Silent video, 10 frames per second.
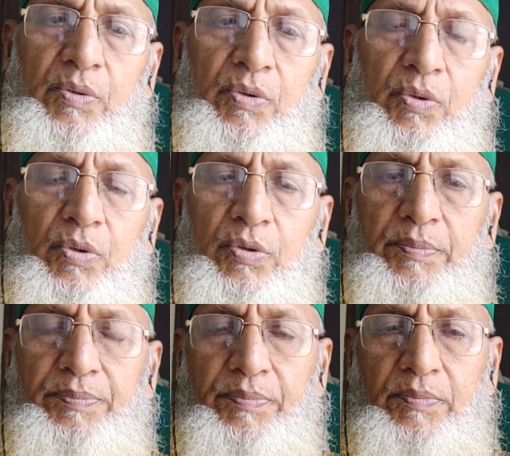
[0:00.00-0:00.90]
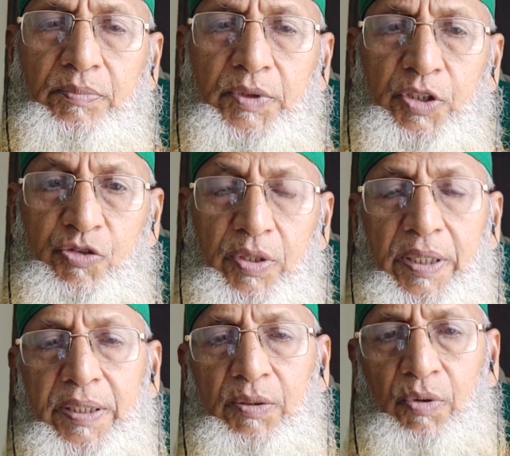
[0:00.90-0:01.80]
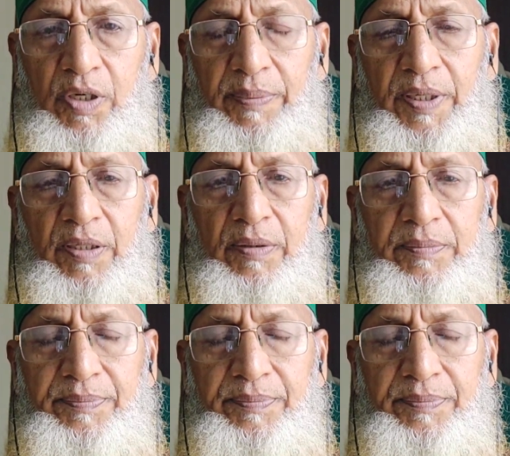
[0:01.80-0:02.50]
who study O level,